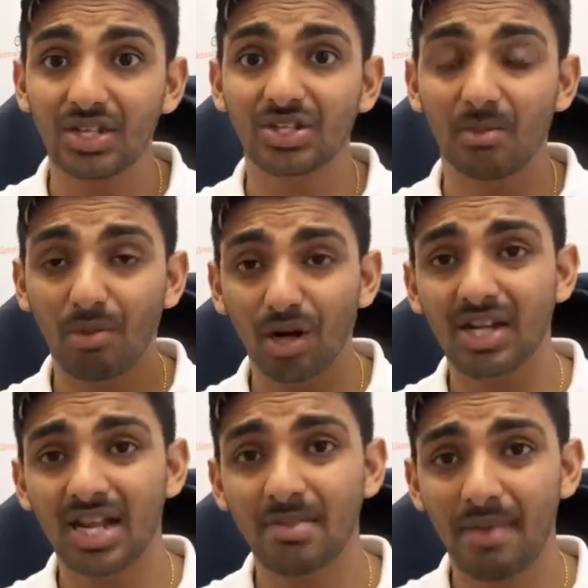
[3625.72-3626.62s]

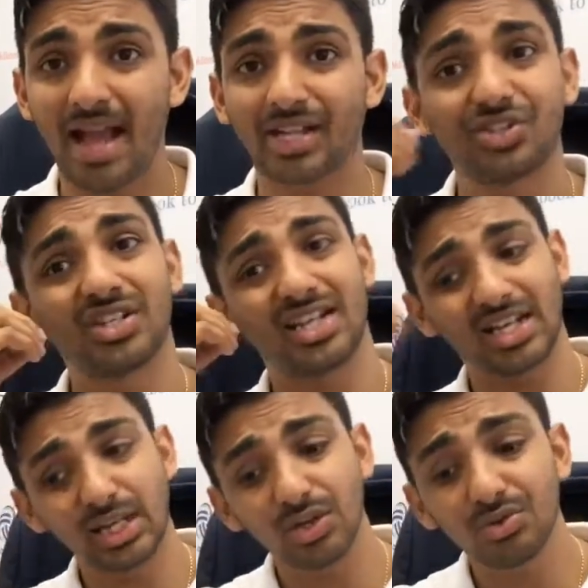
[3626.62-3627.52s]
marketing package that
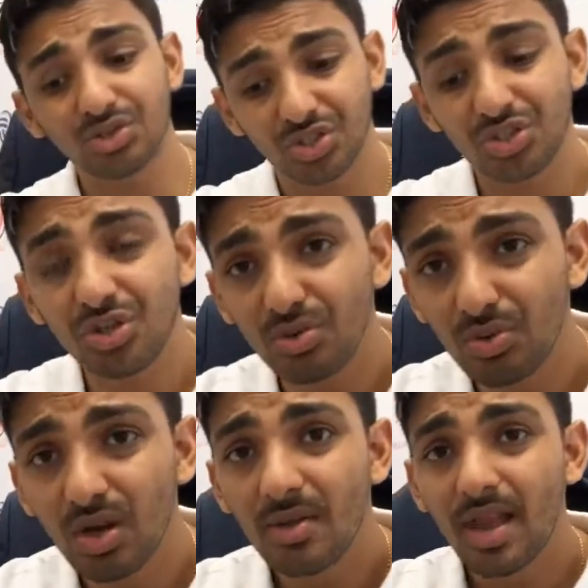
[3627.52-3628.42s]
includes
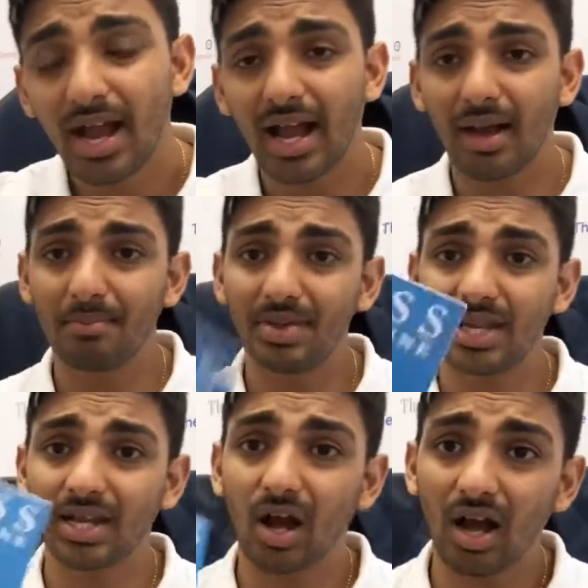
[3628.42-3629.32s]
you
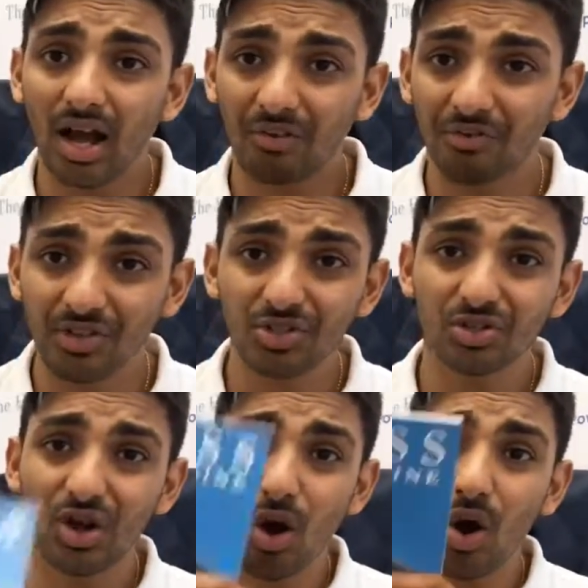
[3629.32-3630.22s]
being
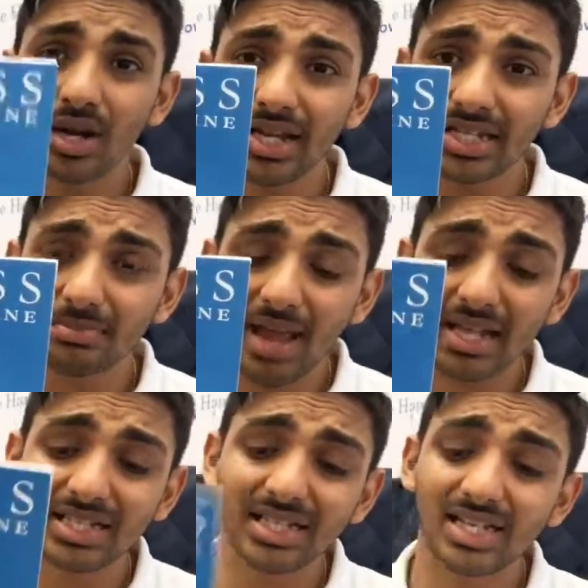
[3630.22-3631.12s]
featured on his
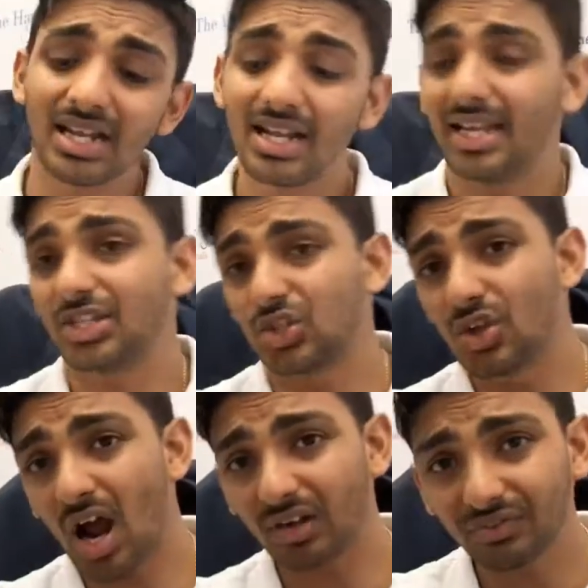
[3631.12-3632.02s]
magazine. It's
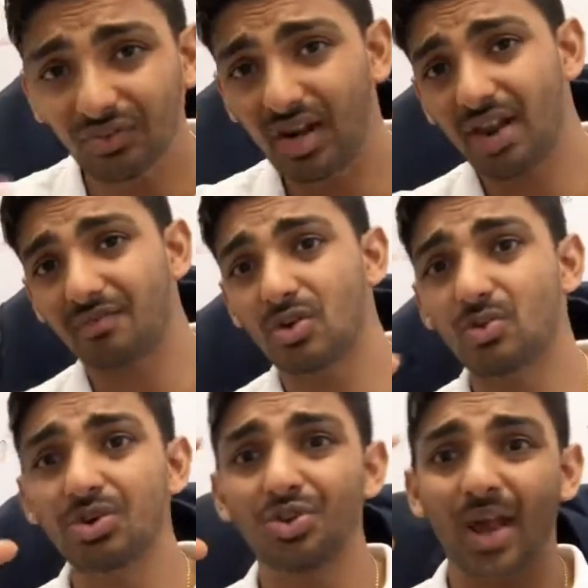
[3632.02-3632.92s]
not for
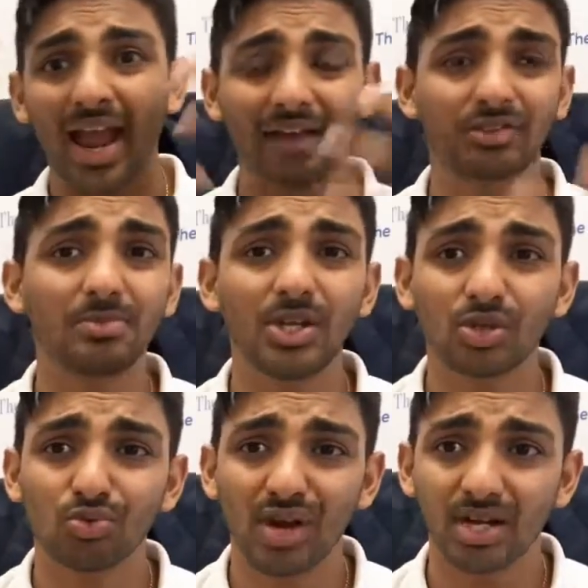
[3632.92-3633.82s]
everyone. You have to be
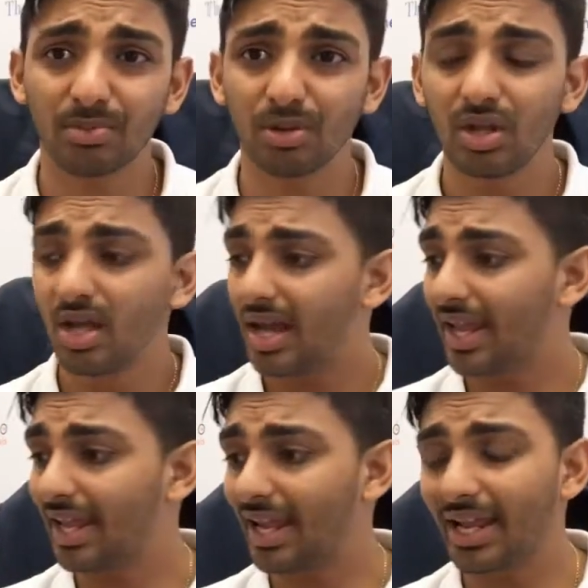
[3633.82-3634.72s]
credible,
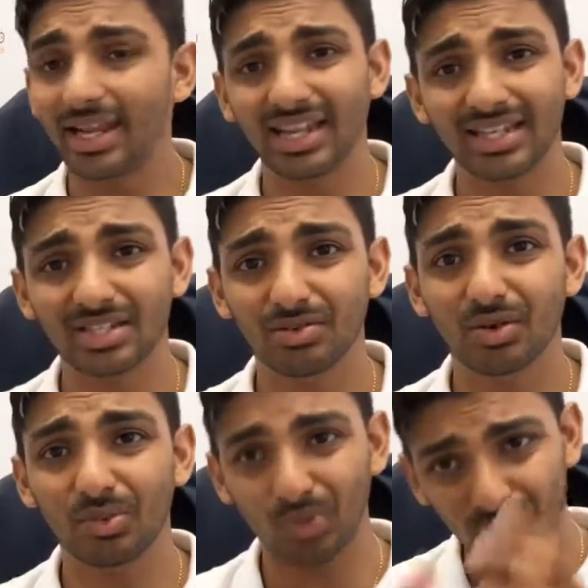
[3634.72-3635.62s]
and it's
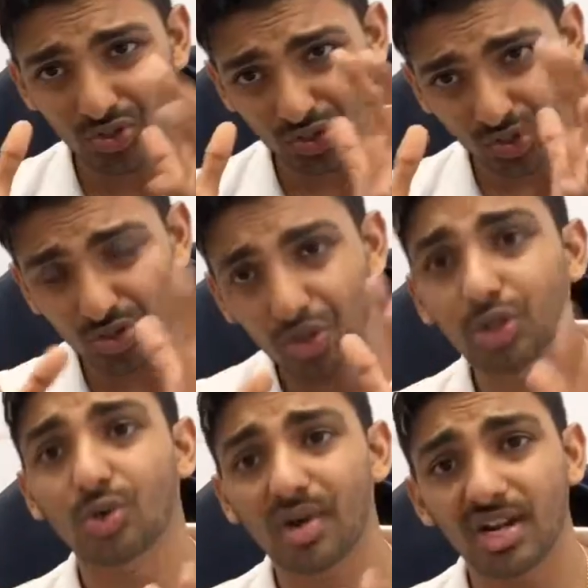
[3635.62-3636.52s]
once you're
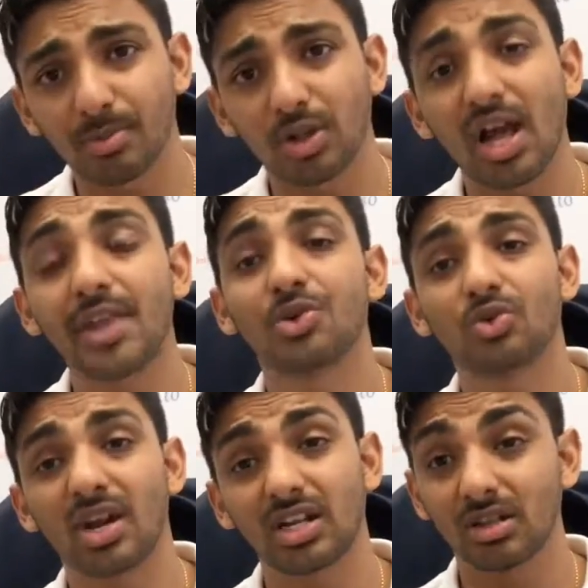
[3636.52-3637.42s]
credible and you're
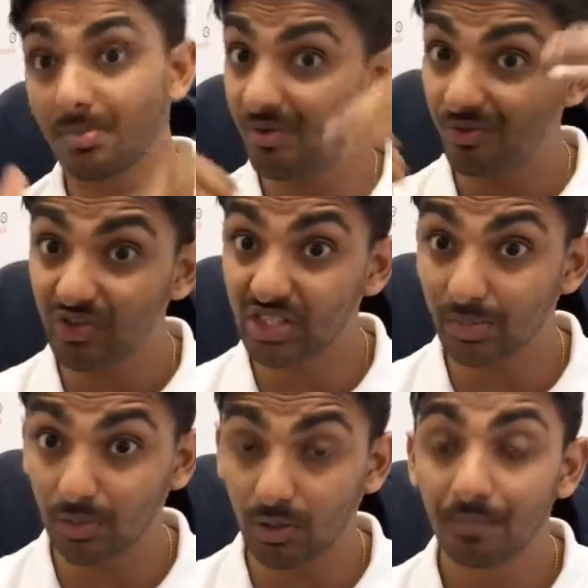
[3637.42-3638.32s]
ready to be
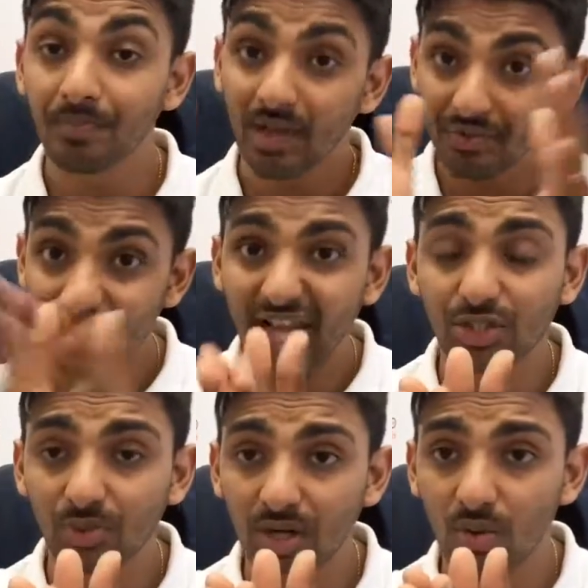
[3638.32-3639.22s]
visible,
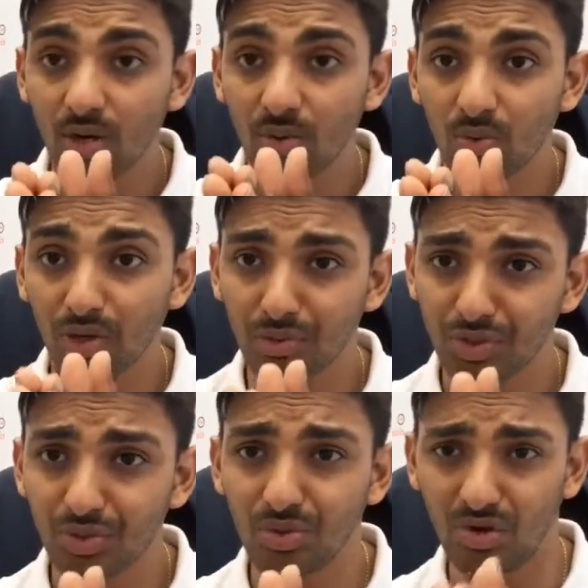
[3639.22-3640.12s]
that's when I want to work
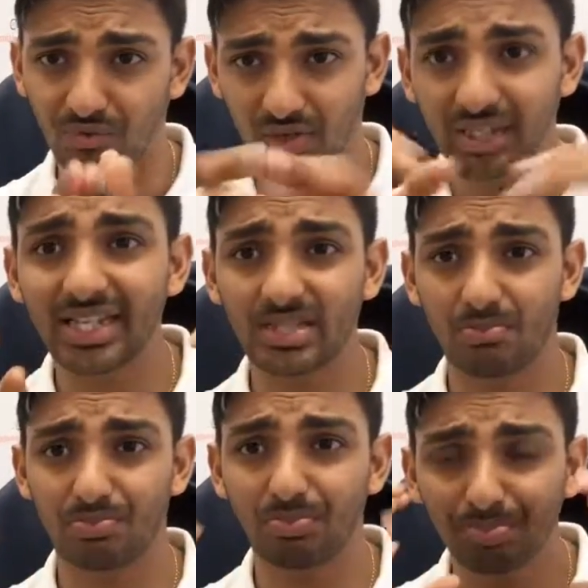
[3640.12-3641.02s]
with you for this
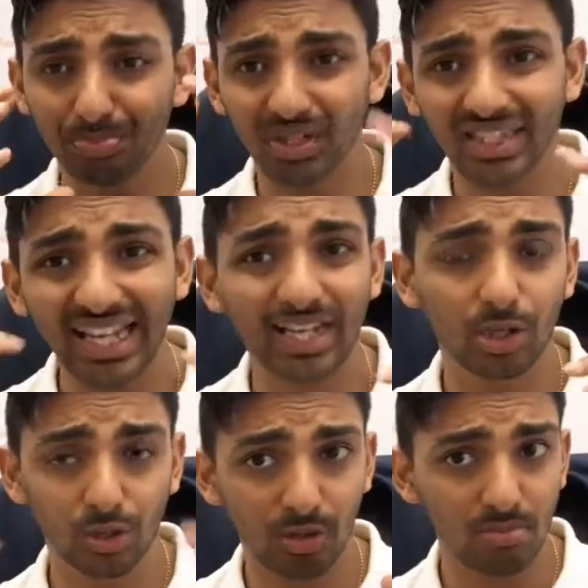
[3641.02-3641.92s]

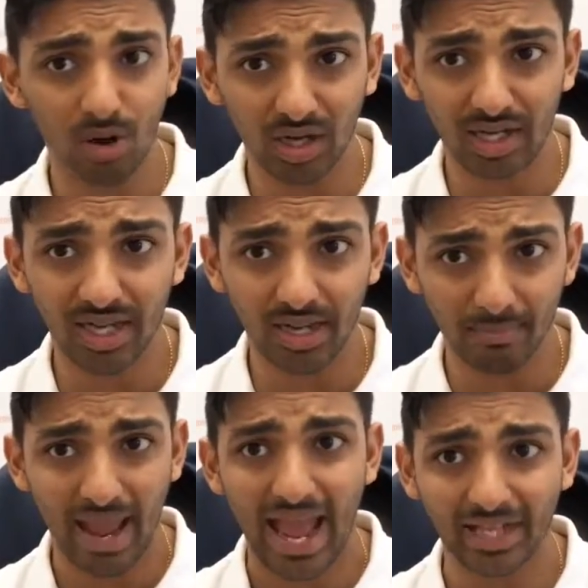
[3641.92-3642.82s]
particular marketing
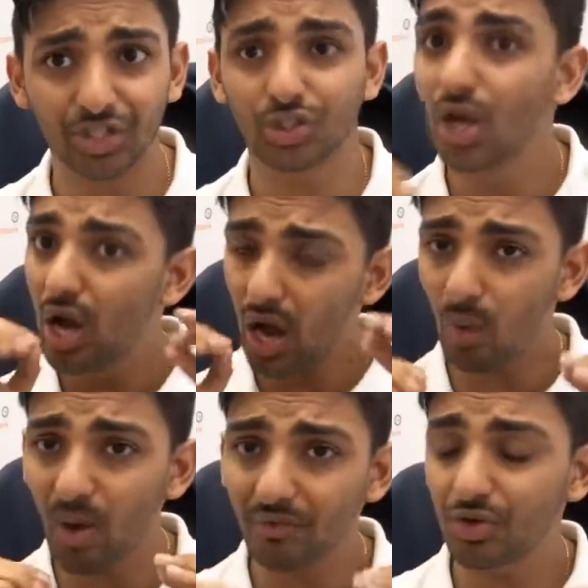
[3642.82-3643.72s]
package.
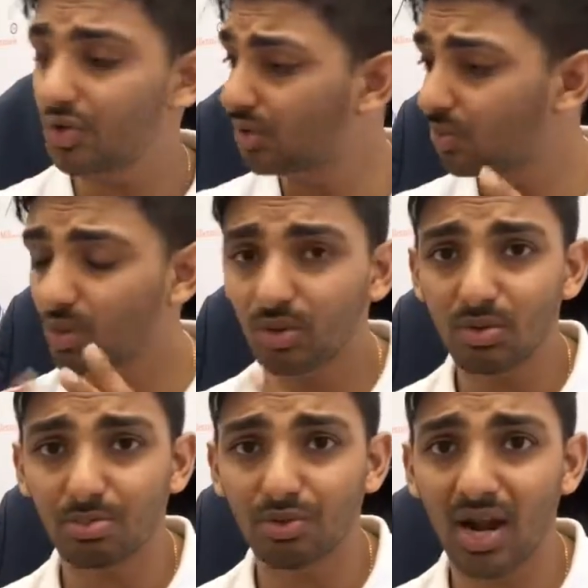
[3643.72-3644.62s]
However, you can work
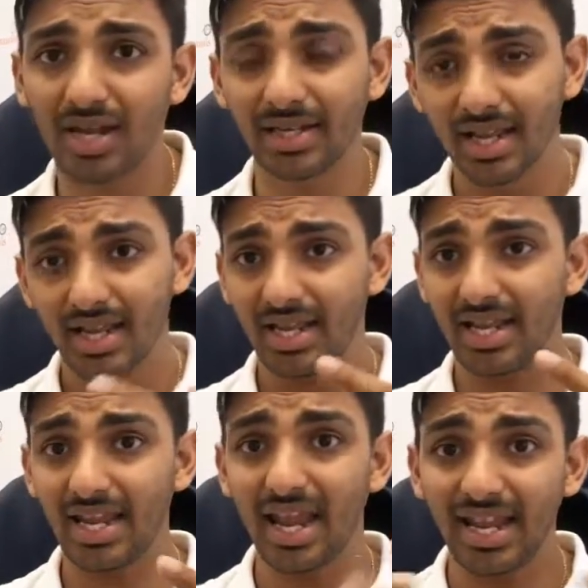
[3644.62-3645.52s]
with Brian.
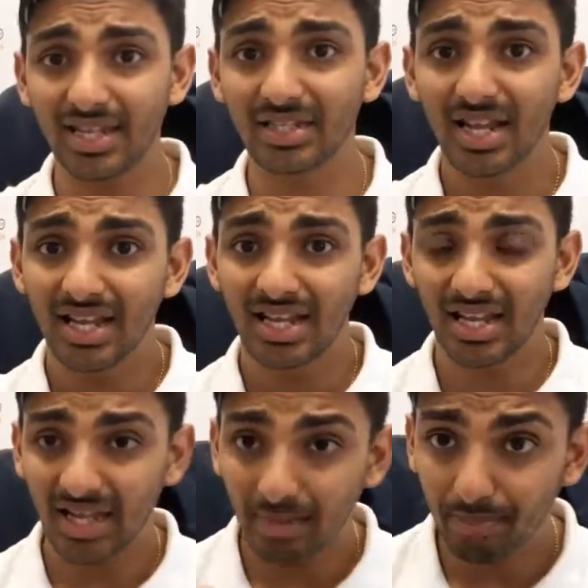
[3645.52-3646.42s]
He is
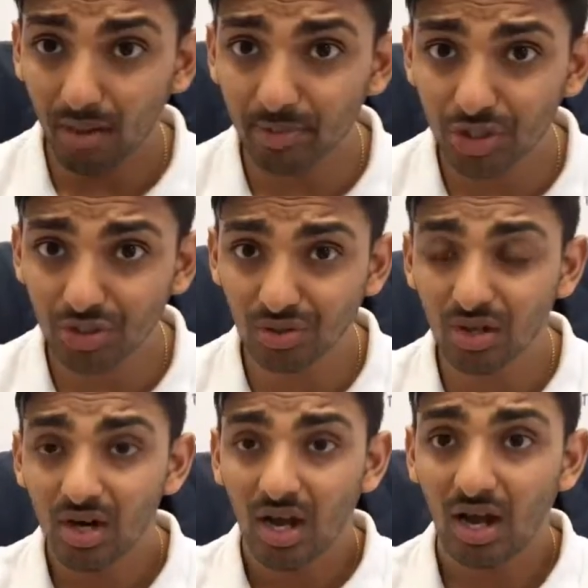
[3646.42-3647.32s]
a publisher
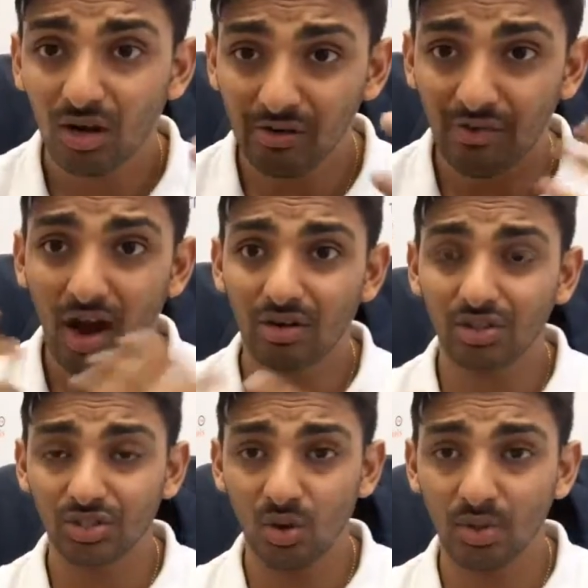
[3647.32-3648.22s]
out of
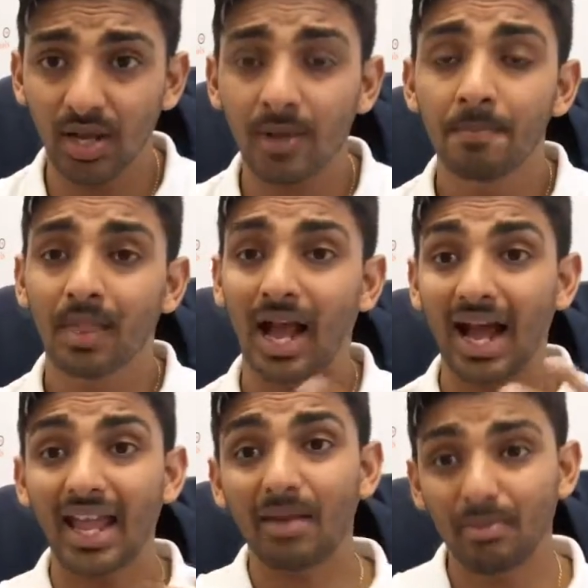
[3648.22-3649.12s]
Arizona.
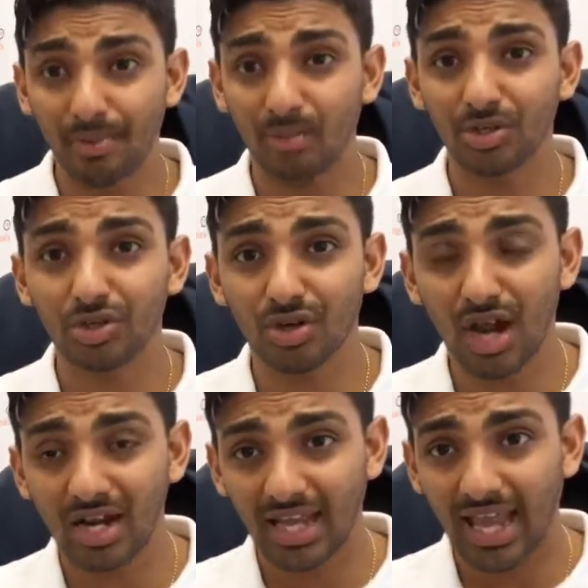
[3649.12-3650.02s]
I am a publisher
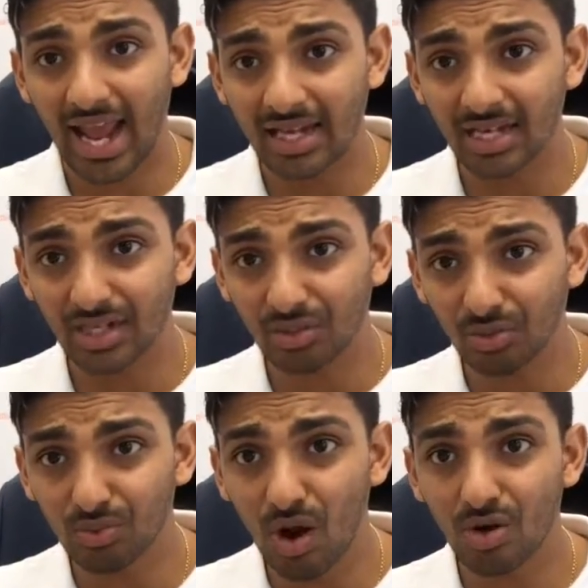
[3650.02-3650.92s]
out of Canada,
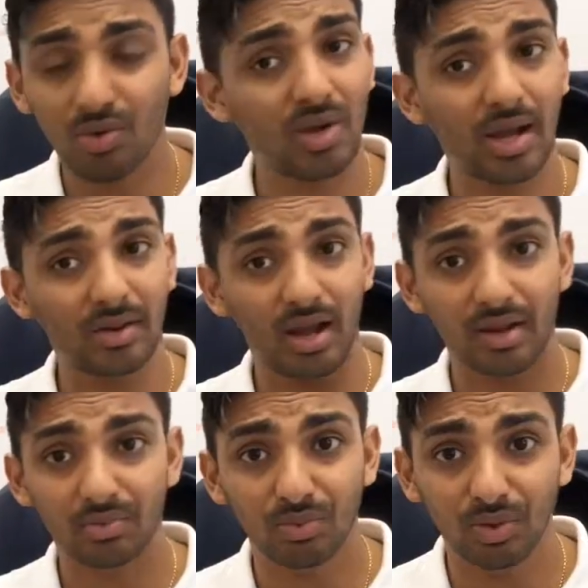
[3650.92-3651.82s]
Toronto. I
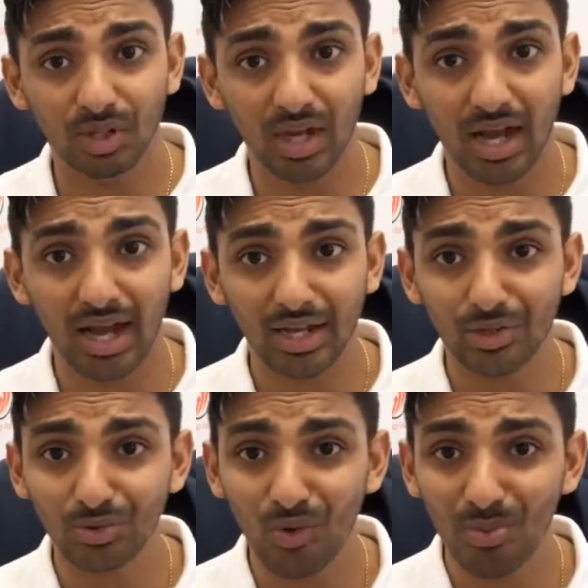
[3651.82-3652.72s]
work
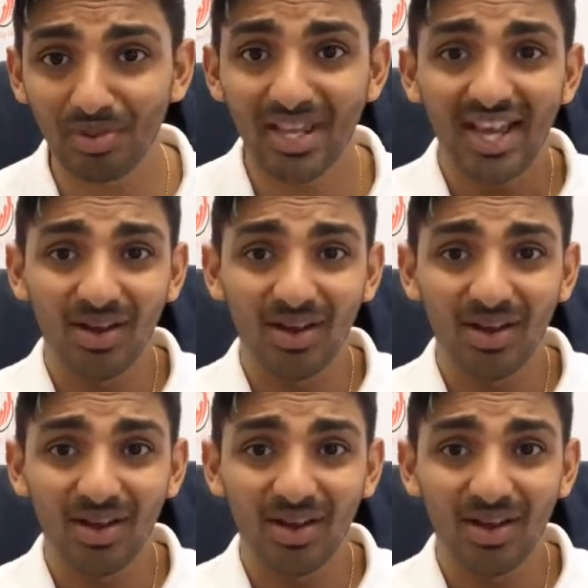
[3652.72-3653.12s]
globally.